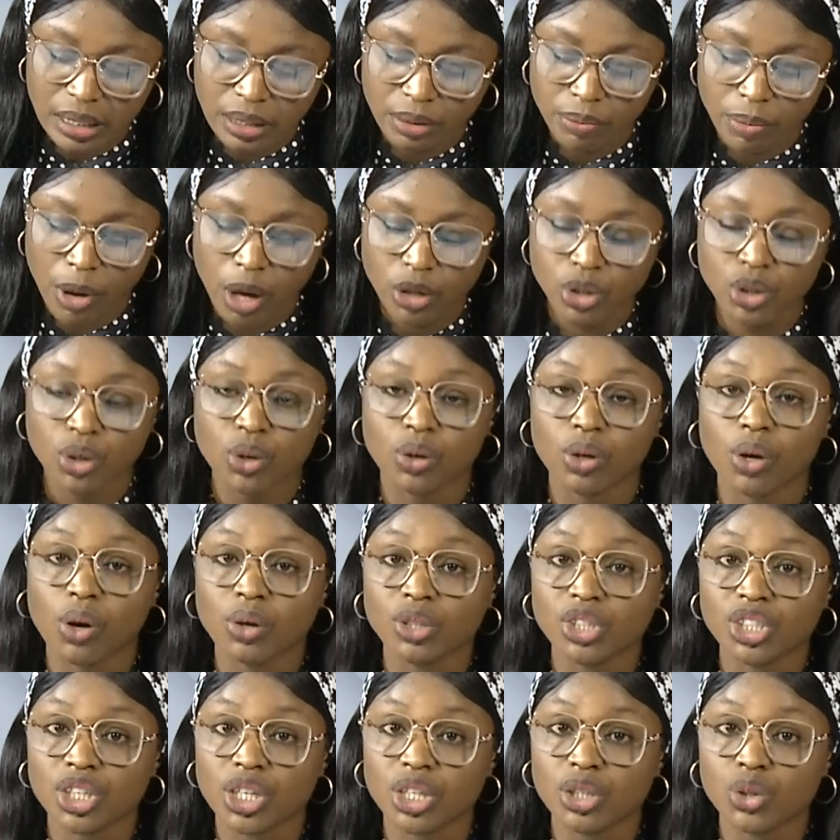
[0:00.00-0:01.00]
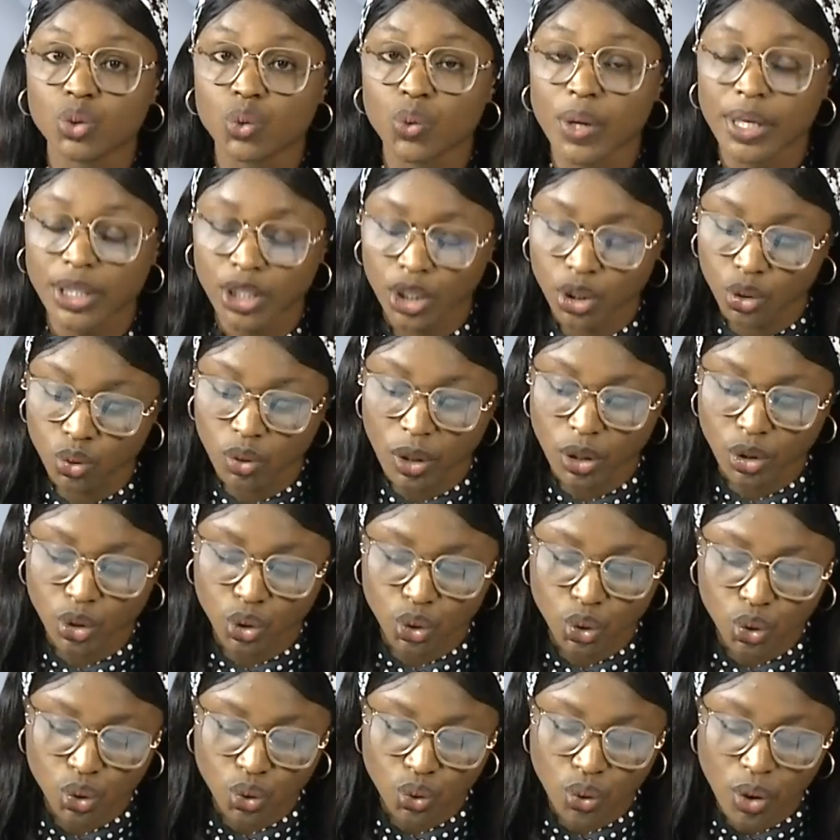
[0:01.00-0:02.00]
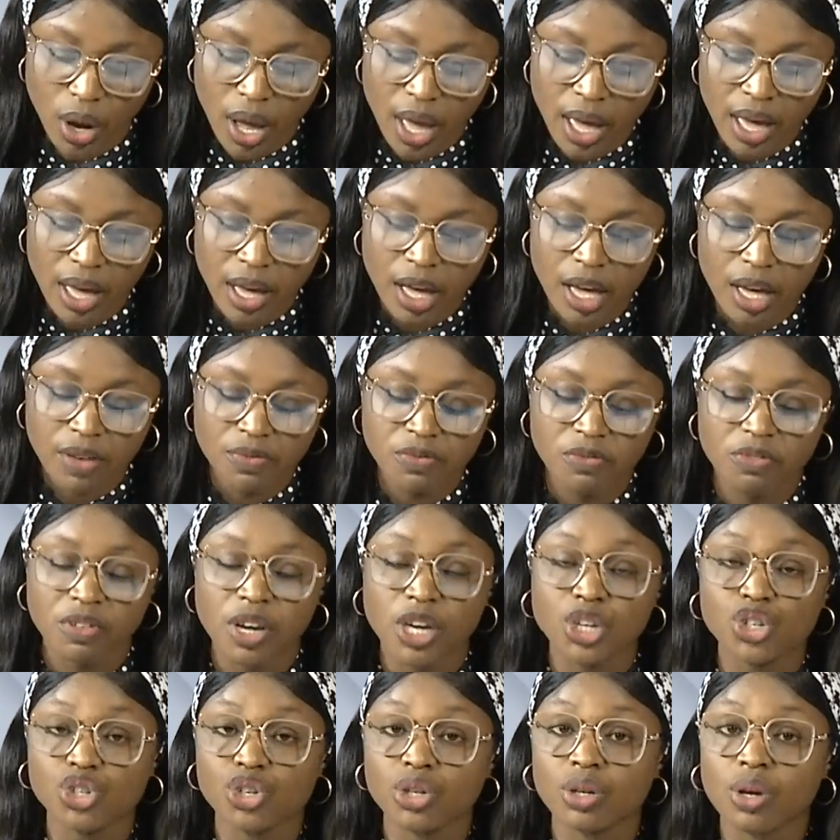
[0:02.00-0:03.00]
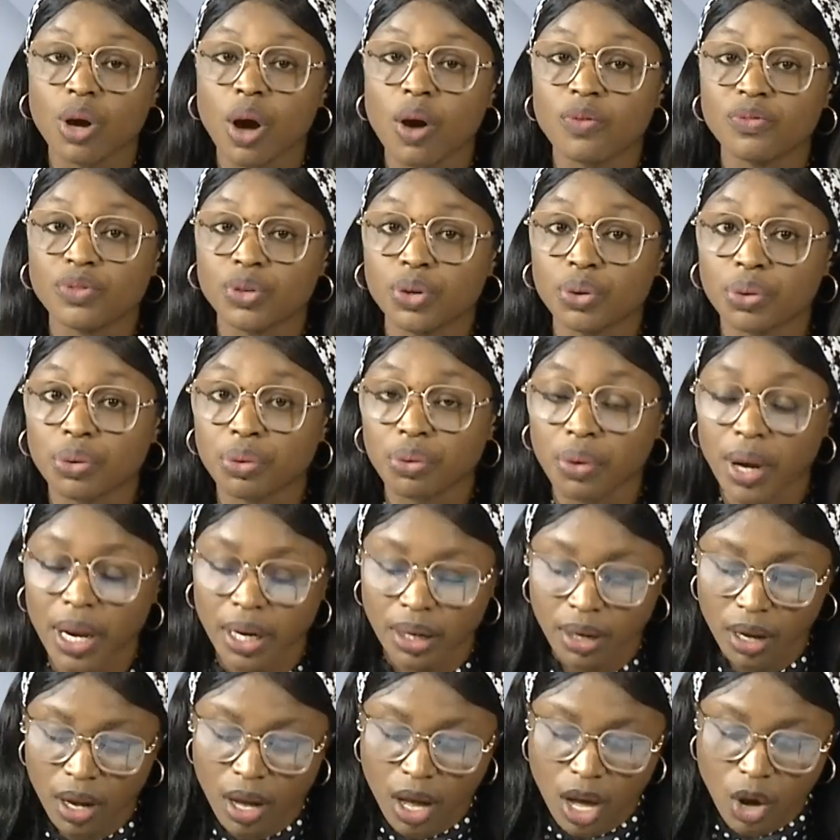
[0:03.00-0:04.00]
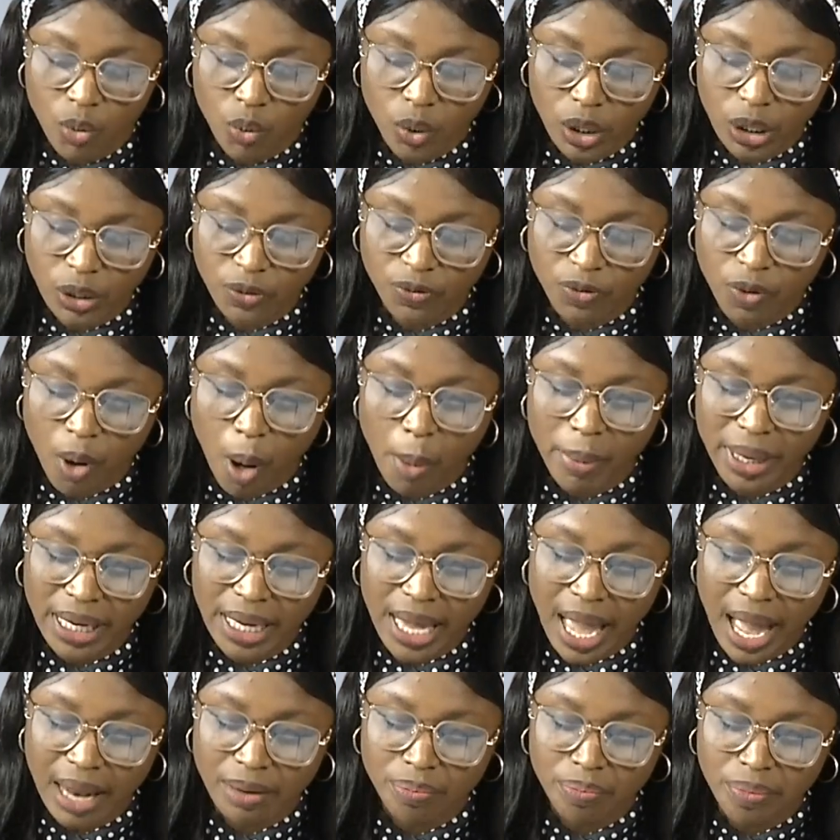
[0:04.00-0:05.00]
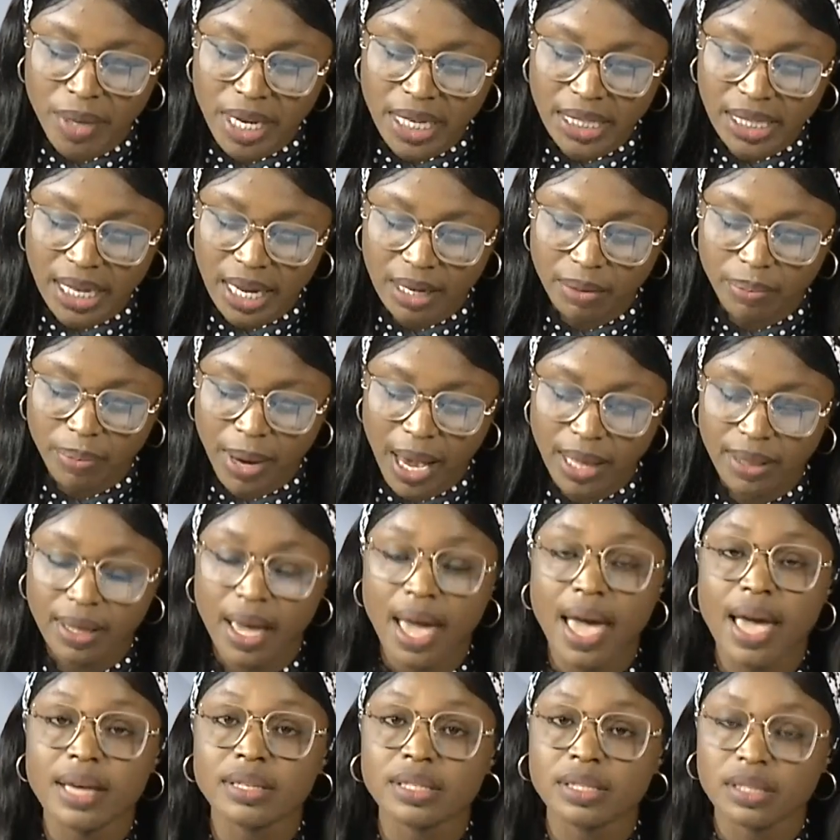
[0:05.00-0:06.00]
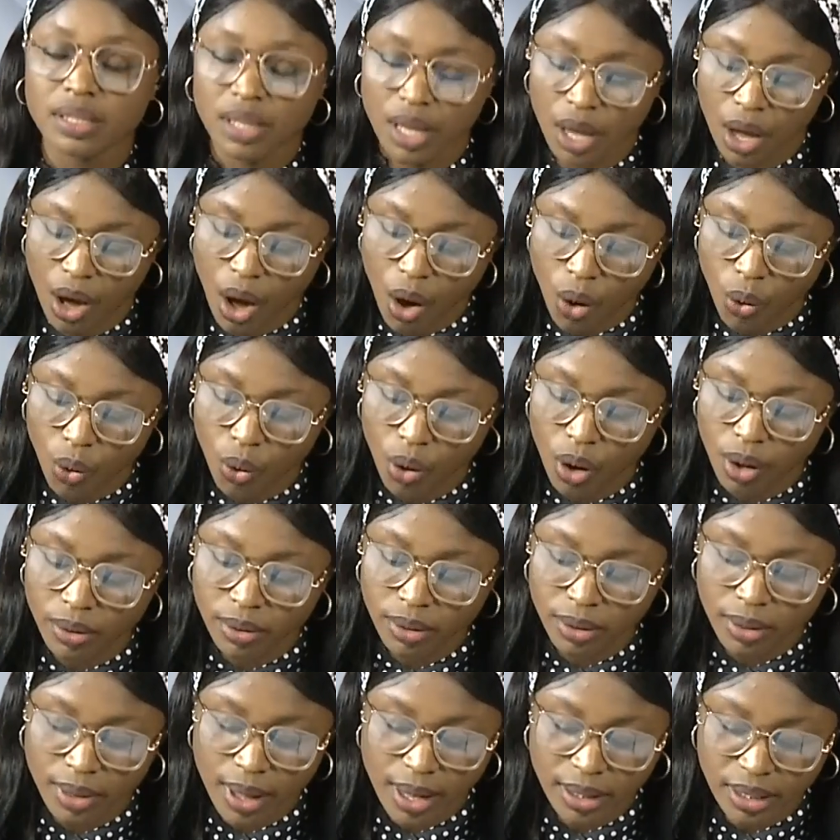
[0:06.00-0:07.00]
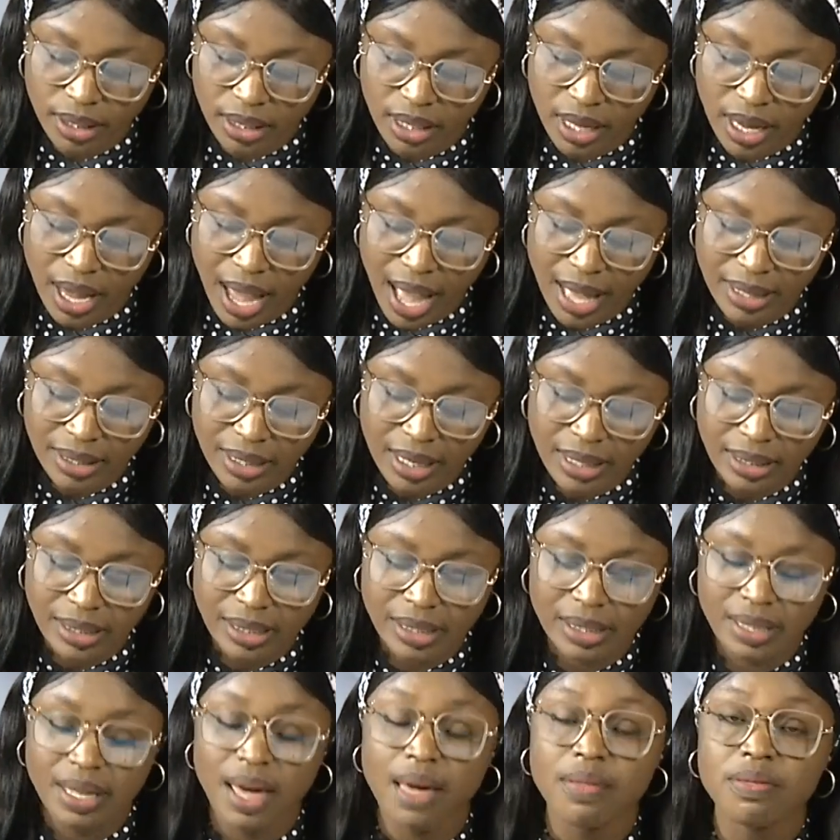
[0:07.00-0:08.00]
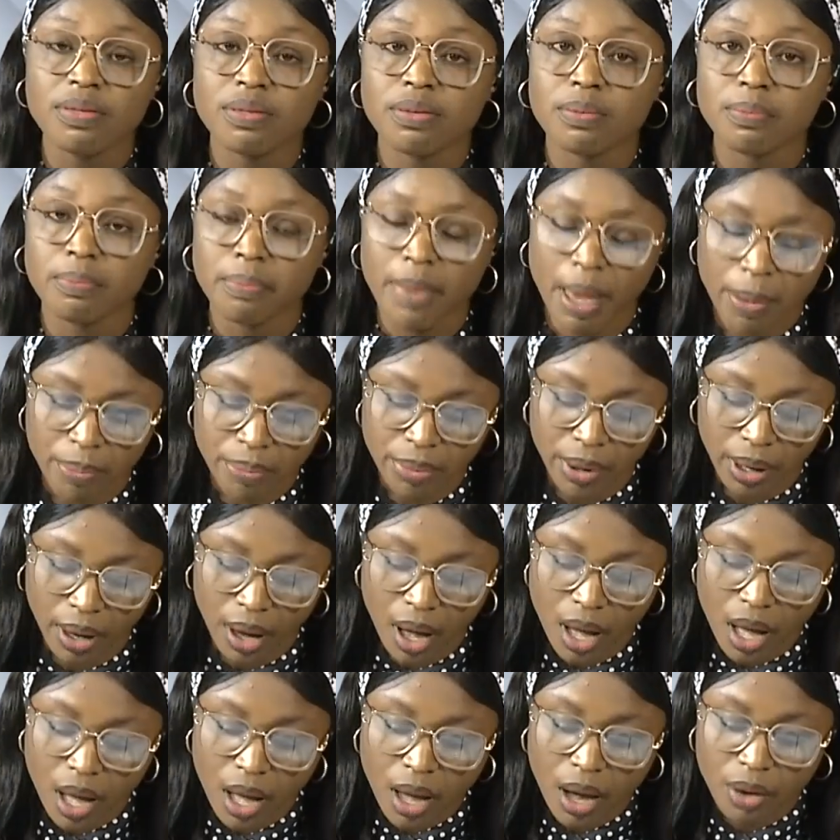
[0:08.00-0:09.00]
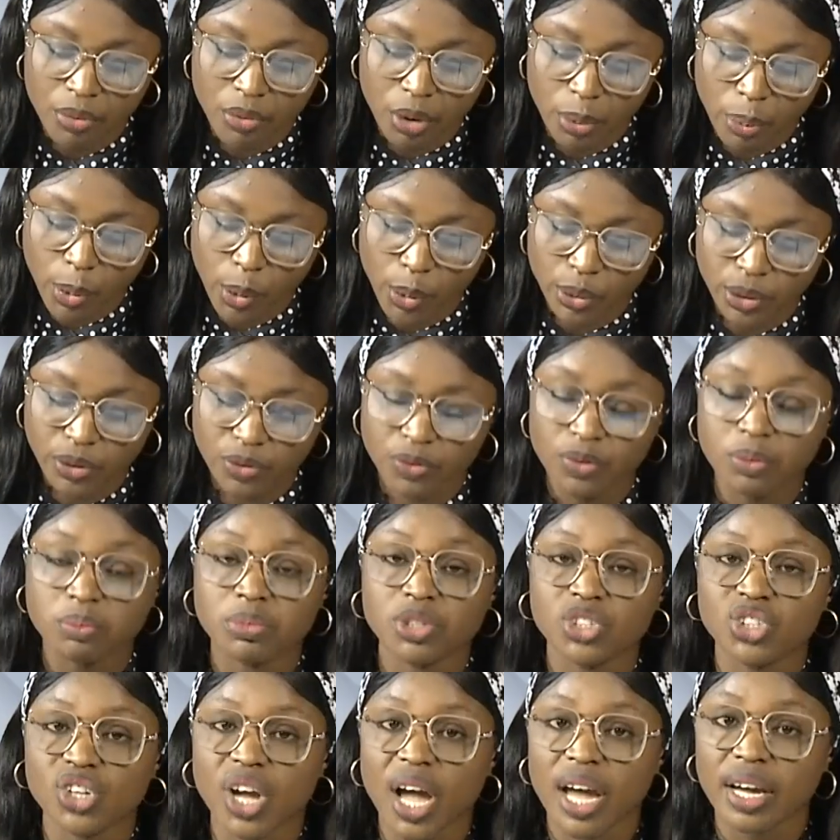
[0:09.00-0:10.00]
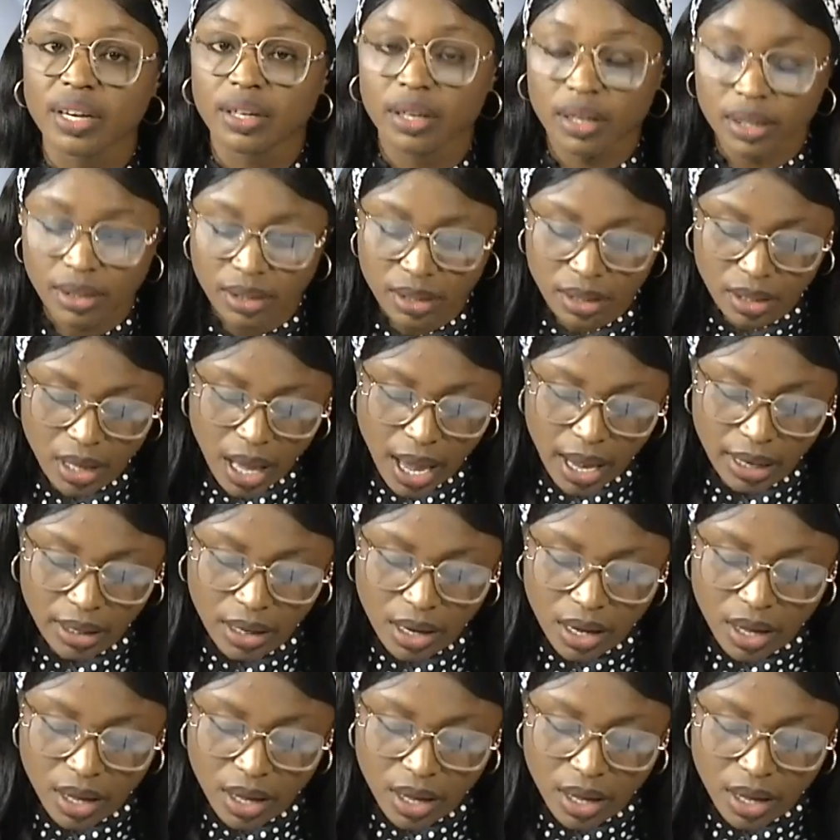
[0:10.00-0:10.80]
Moscow launch its 2022 invasion of Ukraine, was formally admitted by the SCO on Thursday as its 10th member, reports from China said.